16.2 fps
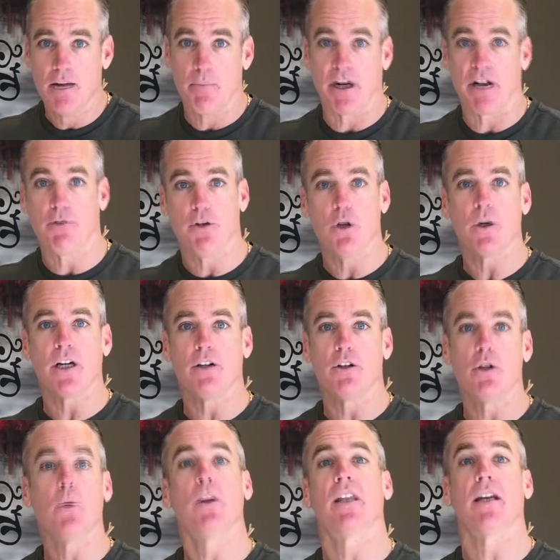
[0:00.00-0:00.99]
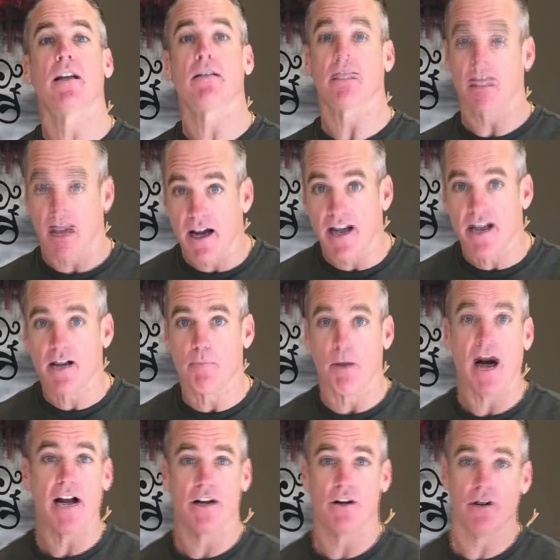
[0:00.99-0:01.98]
But if you can do things like
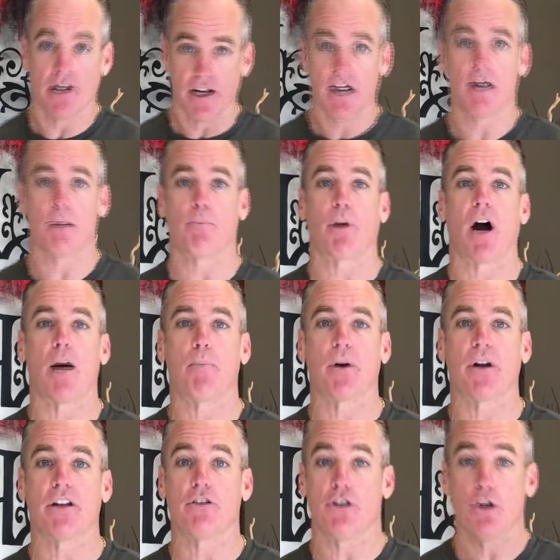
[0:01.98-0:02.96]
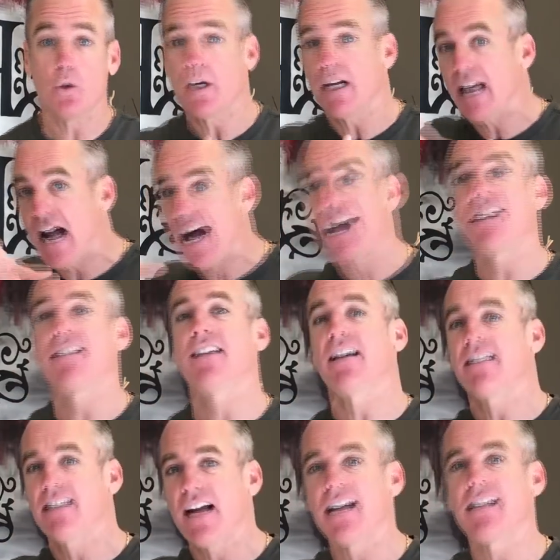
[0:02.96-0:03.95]
buy good income properties, you can
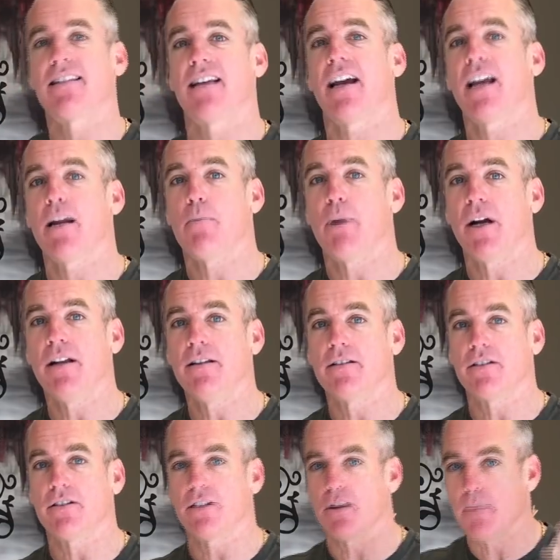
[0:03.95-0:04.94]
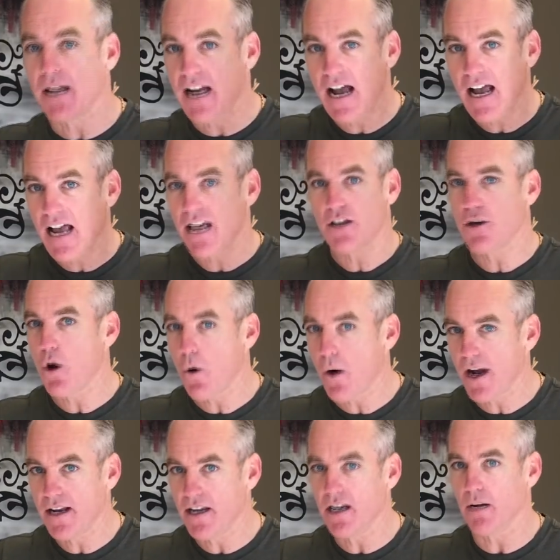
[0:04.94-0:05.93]
access that second money system. And I had no
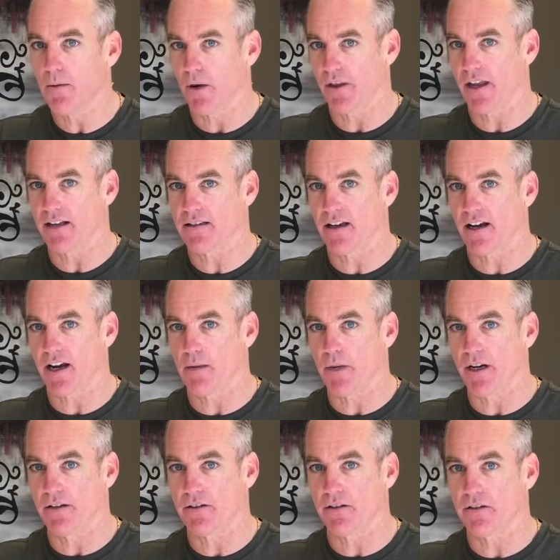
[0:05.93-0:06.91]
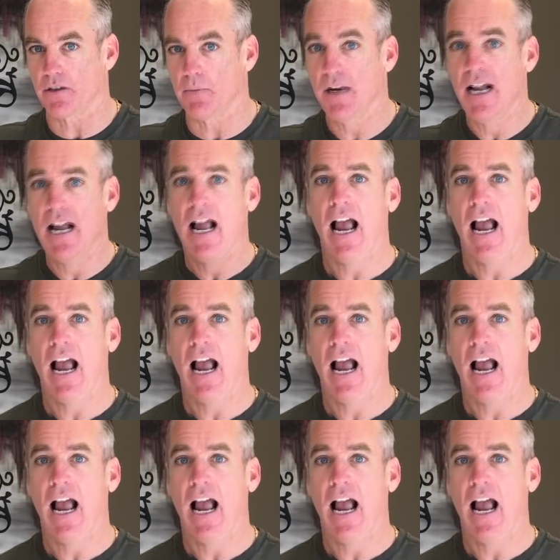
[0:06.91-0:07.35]
idea about that second money system.